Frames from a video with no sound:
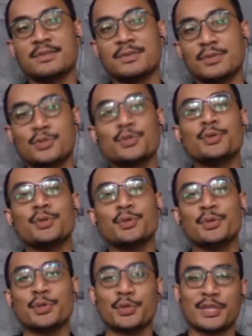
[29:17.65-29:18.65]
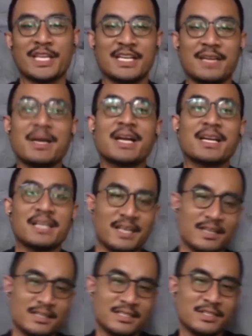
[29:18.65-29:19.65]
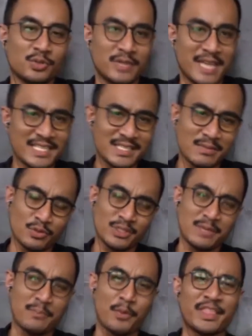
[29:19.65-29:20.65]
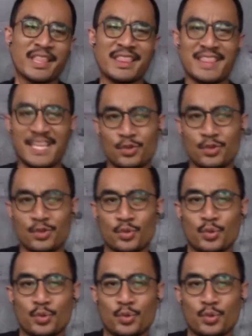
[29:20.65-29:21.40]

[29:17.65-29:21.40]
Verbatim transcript: So you should know your target market. So that's the most important thing to do.